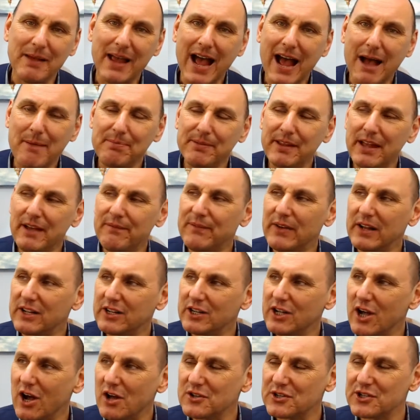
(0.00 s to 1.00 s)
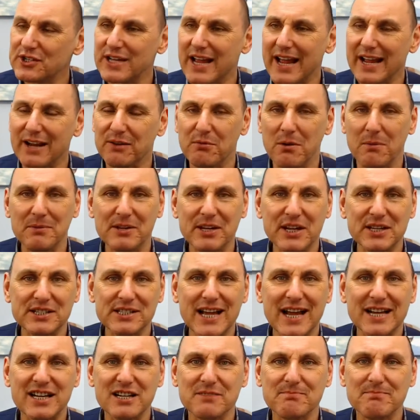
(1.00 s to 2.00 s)
happier. For God's sake, woman, you
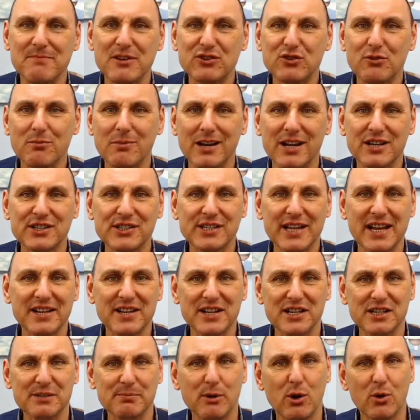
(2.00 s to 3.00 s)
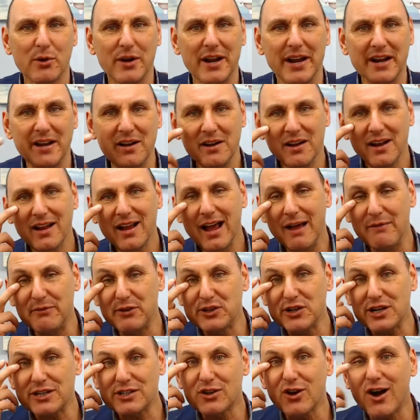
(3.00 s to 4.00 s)
sound as miserable as sin this morning. Have you
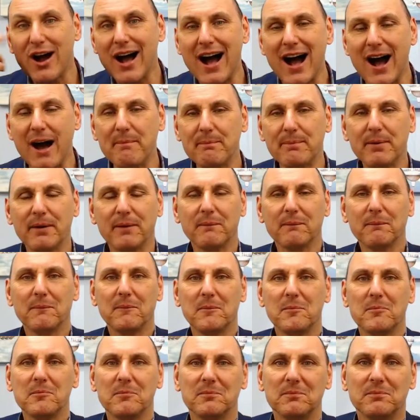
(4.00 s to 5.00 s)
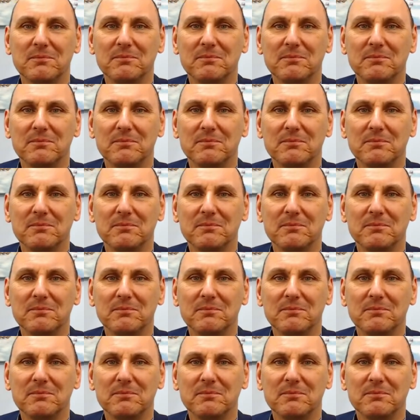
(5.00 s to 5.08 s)
just got up? Well,